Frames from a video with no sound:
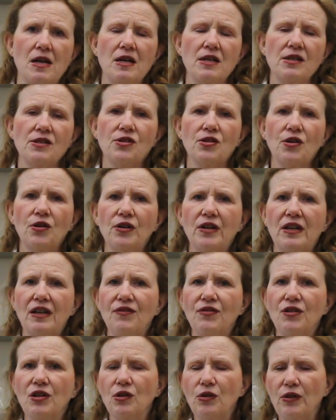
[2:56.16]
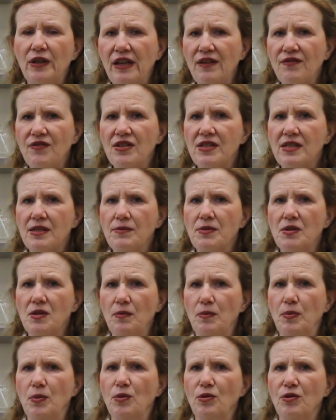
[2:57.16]
So if you're looking for some
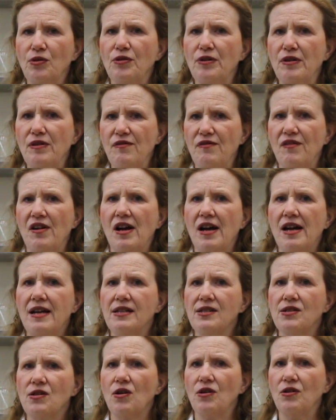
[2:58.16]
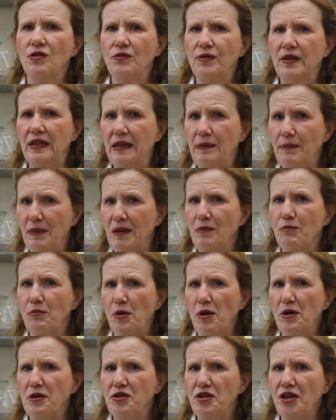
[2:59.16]
support or advice on a really big
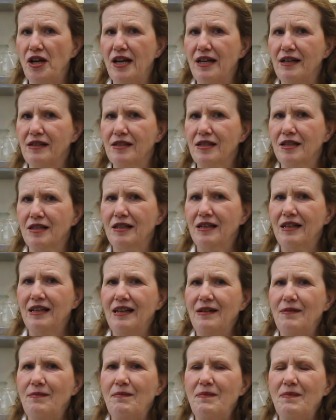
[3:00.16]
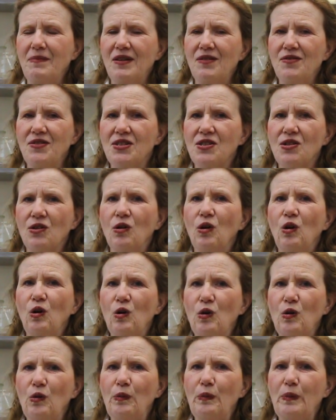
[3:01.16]
project, give us a
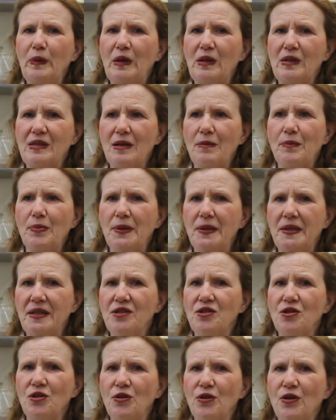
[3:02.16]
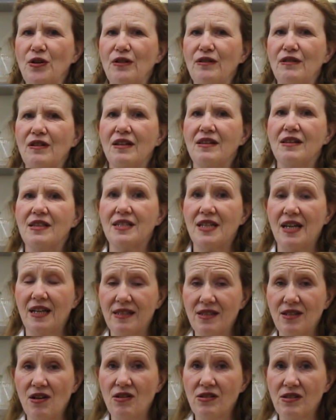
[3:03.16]
call, because I'm pretty sure that the
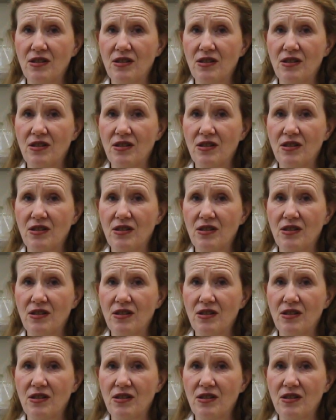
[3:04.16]
textiles